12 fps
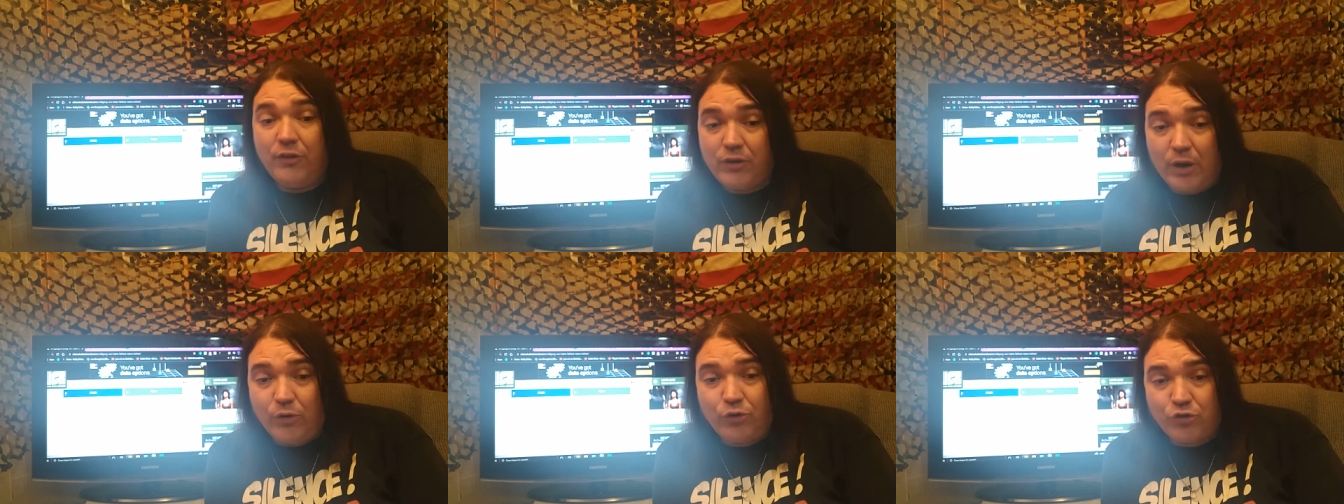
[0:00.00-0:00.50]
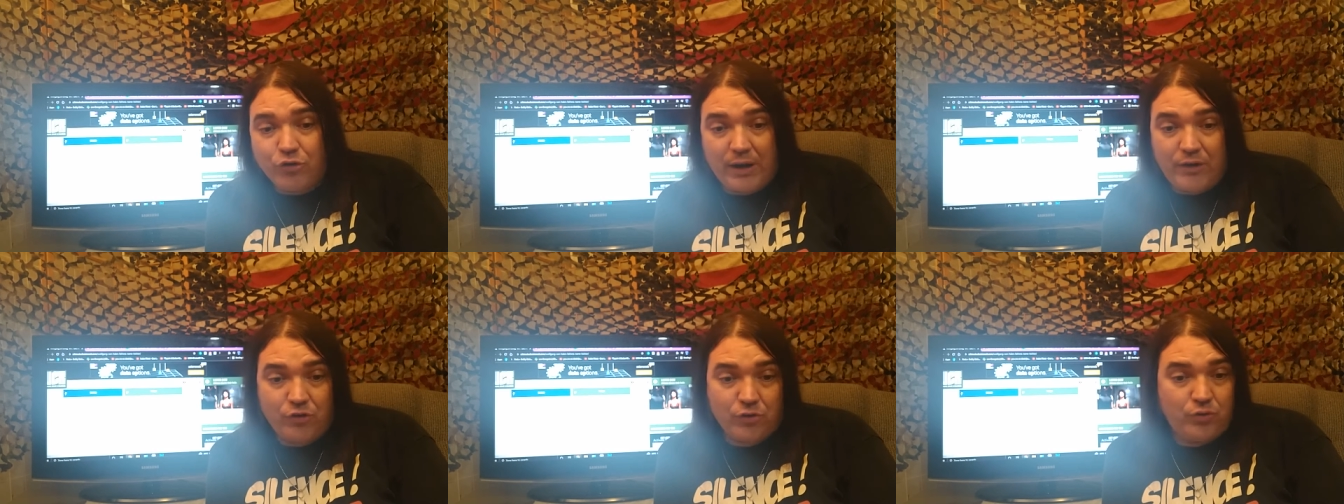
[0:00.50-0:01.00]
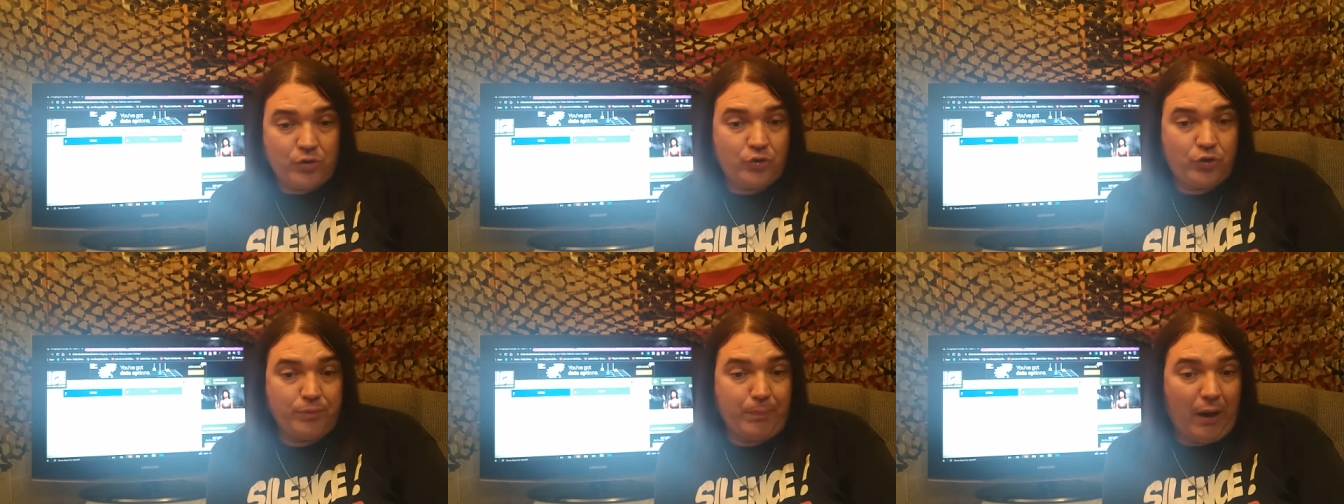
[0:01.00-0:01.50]
is no stranger to
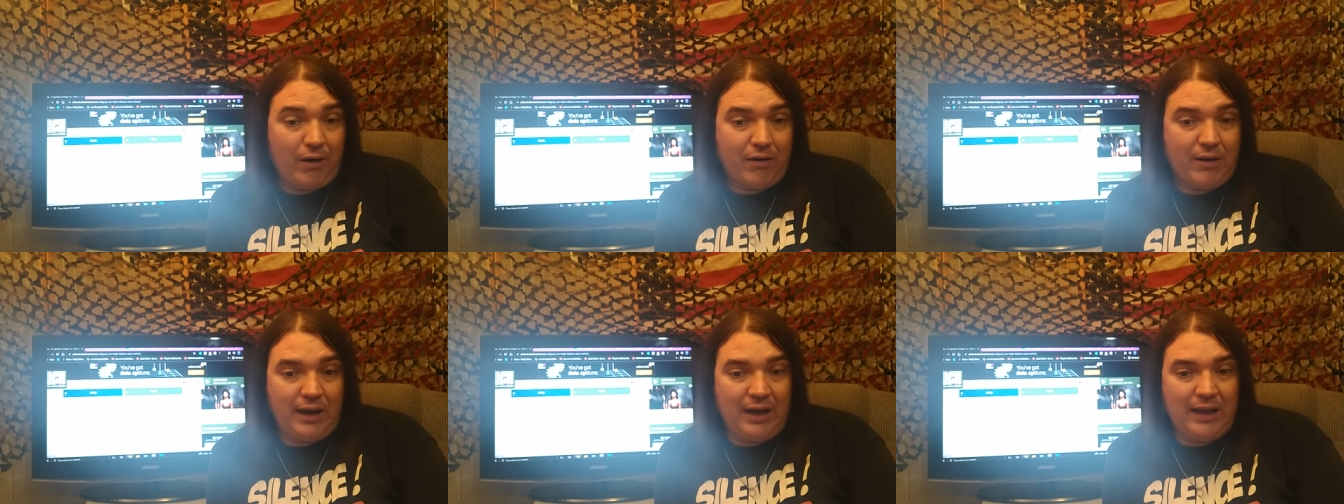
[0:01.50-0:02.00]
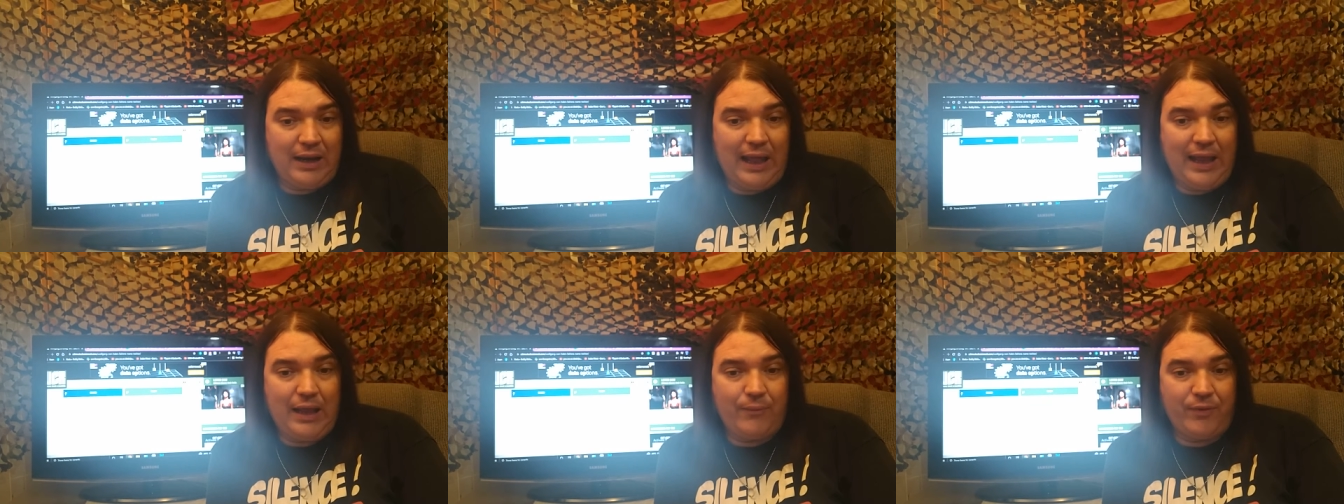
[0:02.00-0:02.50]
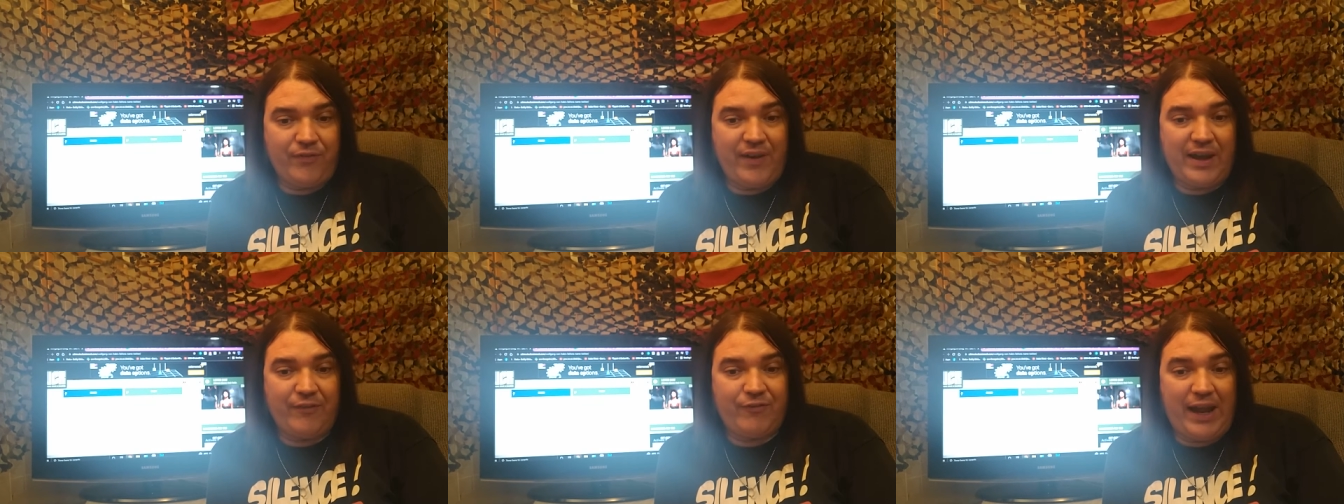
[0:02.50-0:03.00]
sparring online with
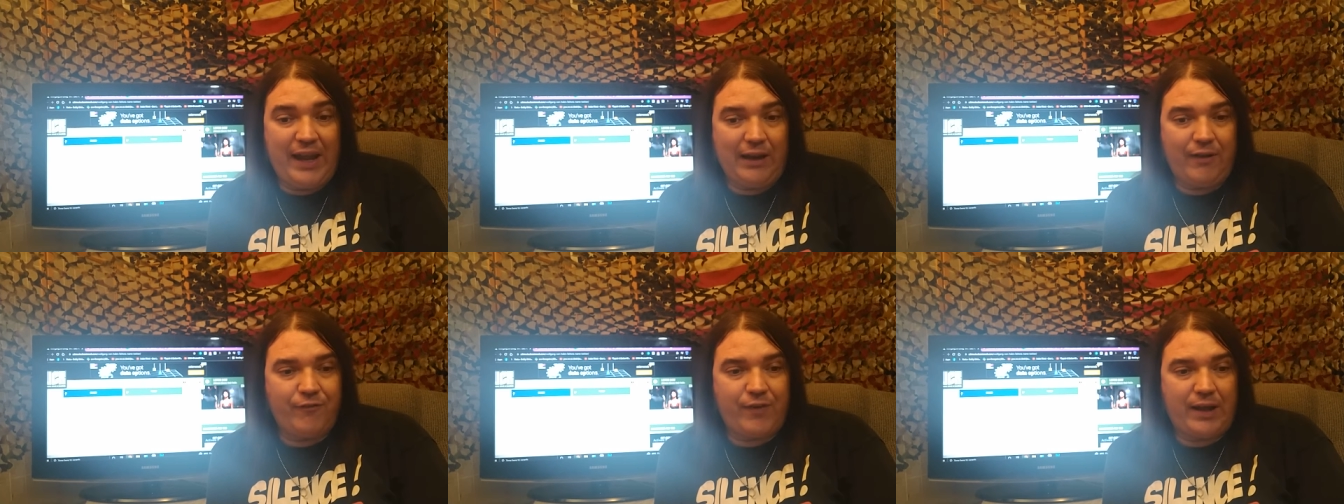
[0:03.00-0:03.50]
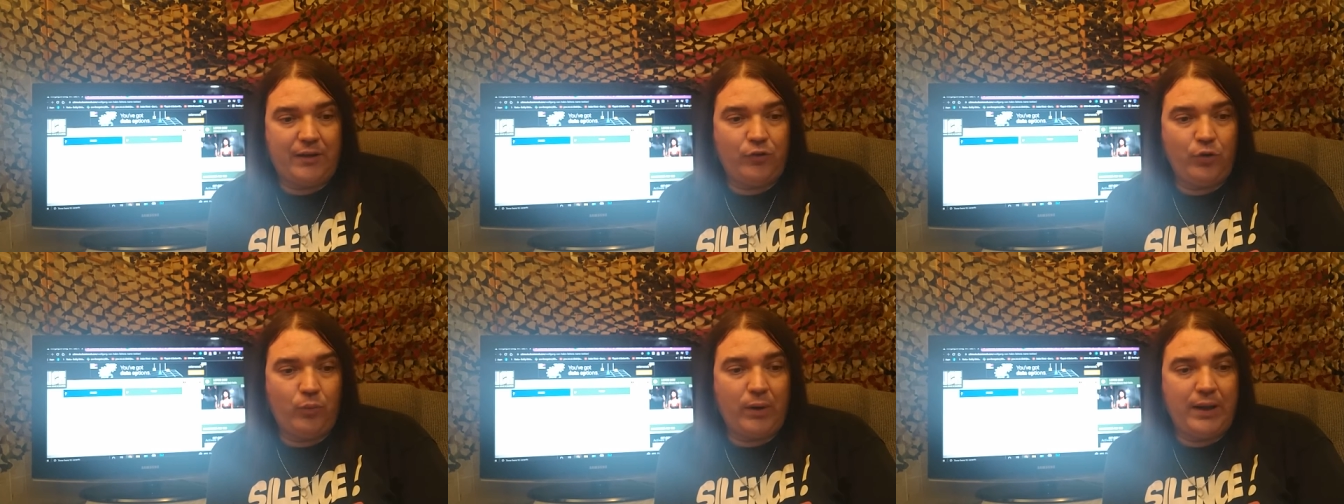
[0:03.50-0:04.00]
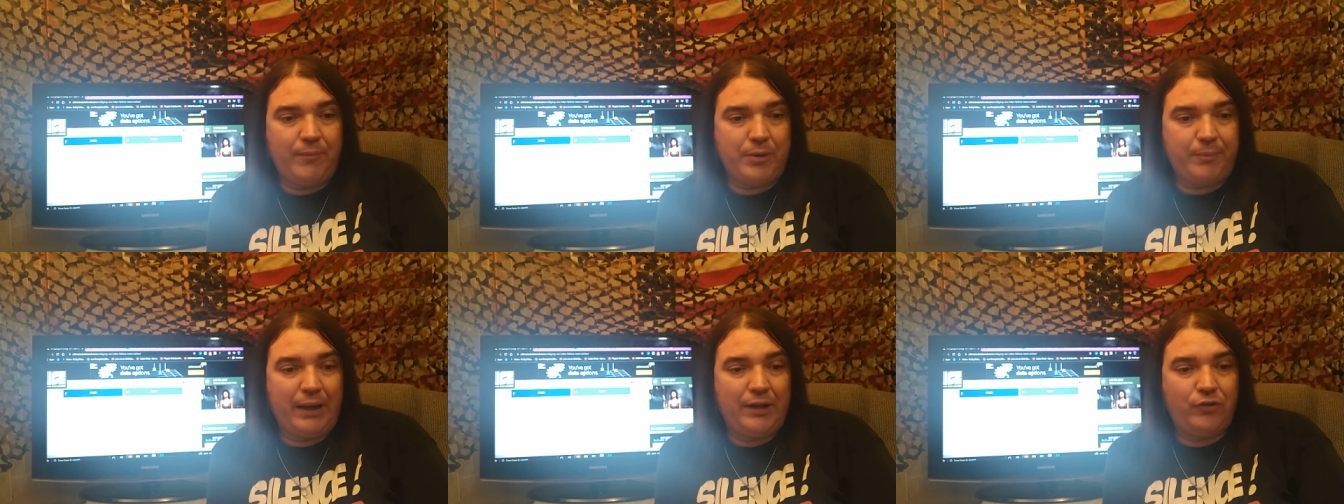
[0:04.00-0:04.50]
Van Halen fans who want him
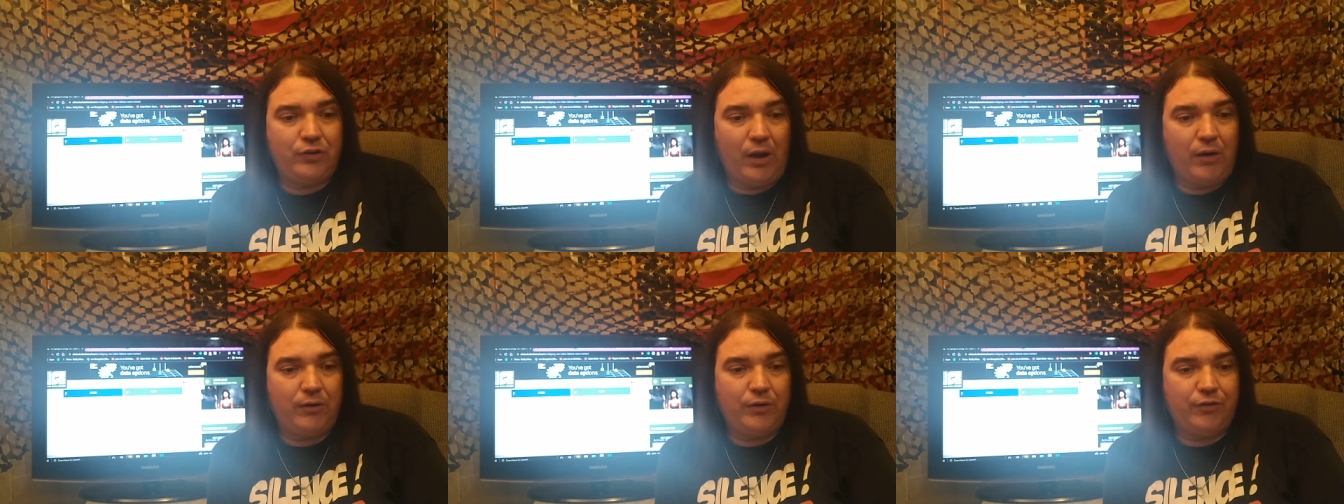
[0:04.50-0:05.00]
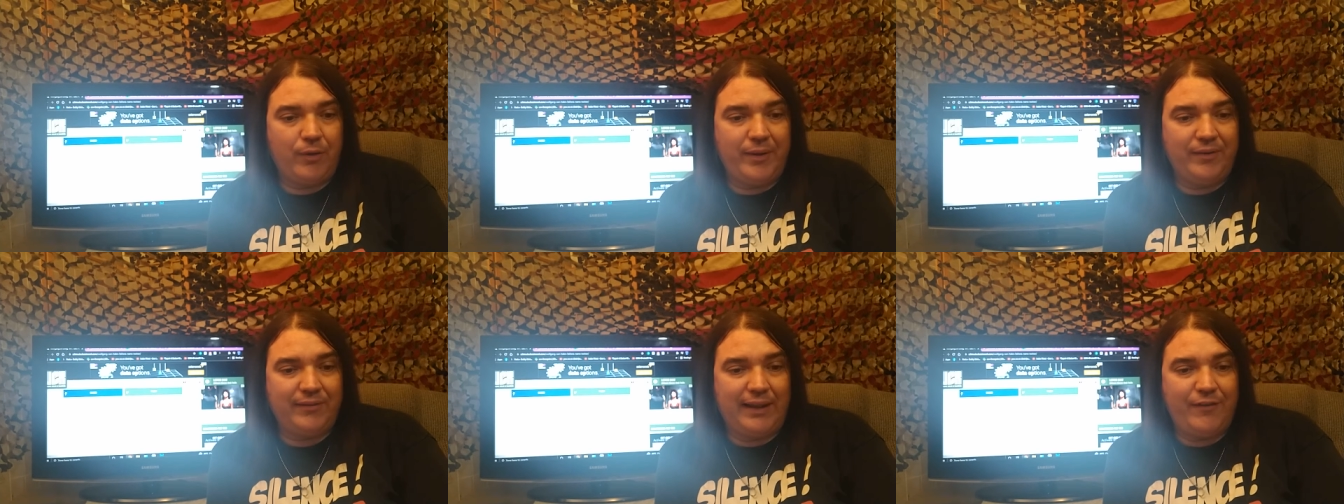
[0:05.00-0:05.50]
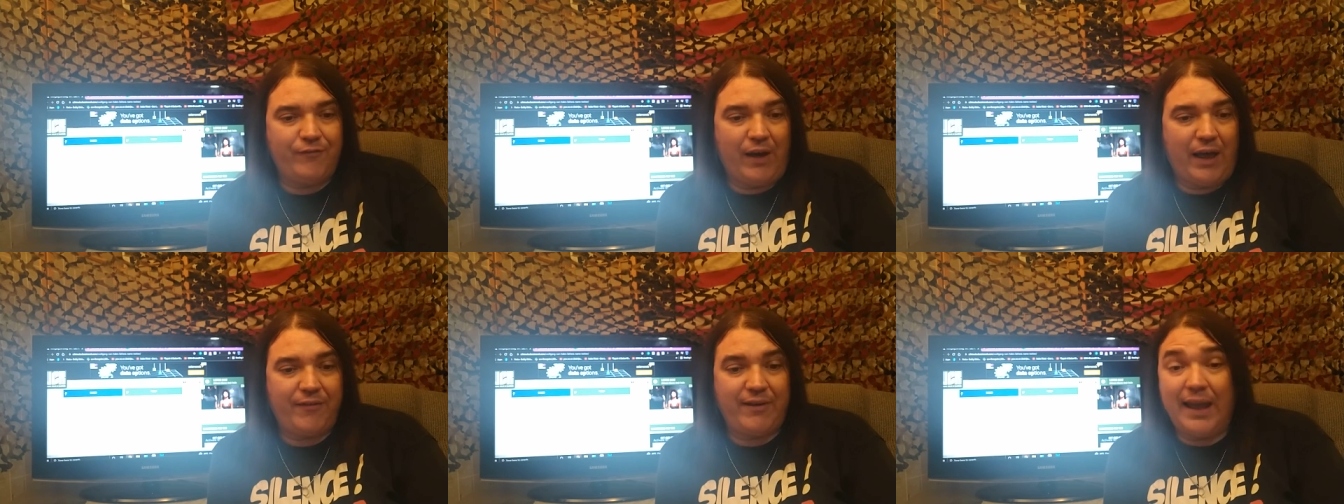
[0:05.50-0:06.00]
to play songs from his late
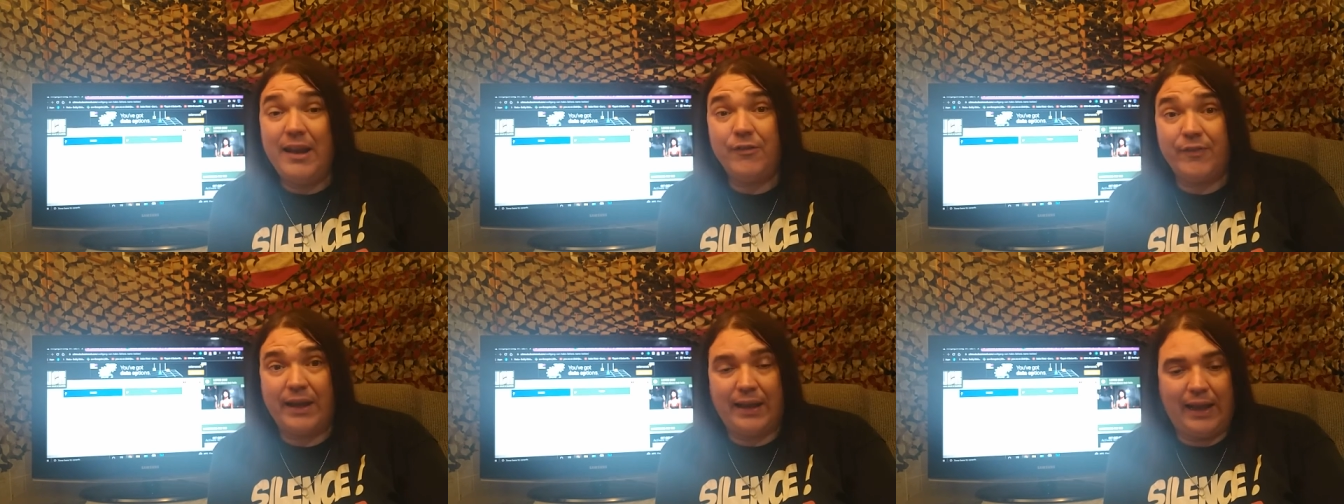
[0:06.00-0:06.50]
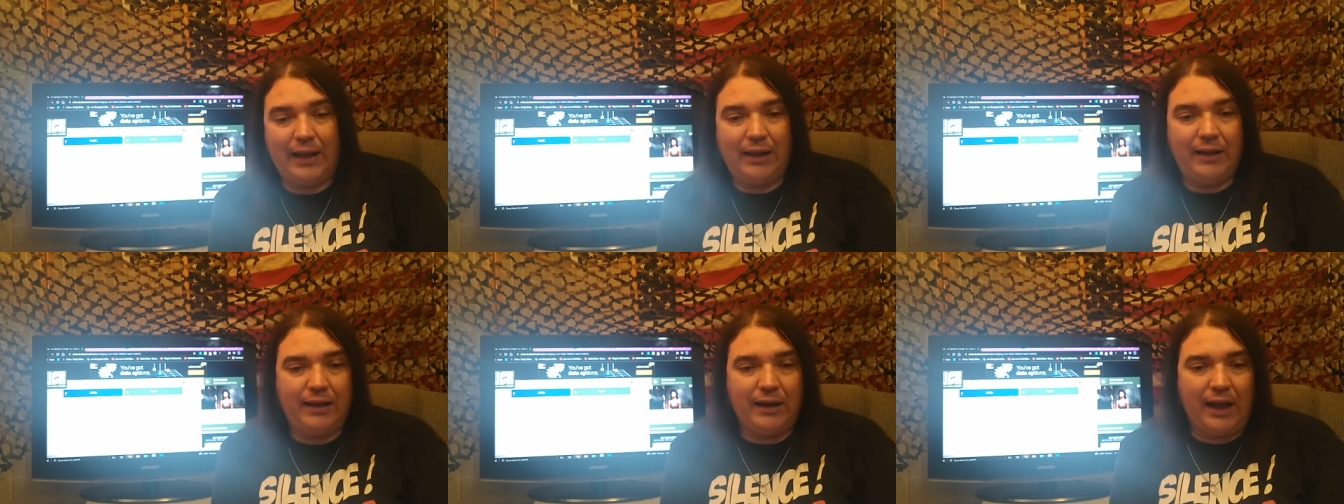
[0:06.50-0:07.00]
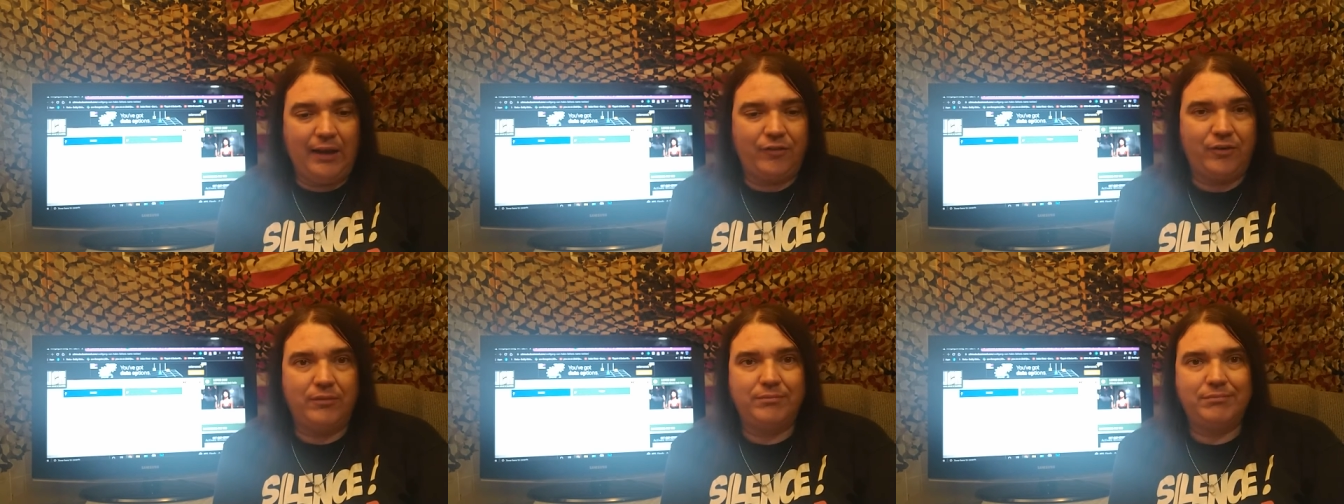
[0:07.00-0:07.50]
father Eddie Van Halen in
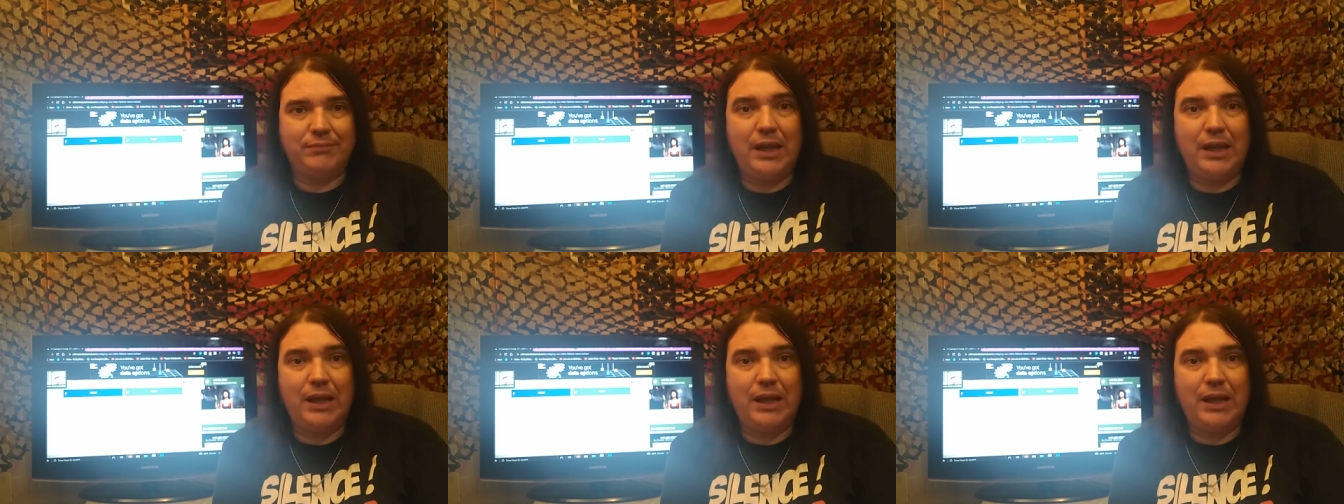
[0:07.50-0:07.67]
concert.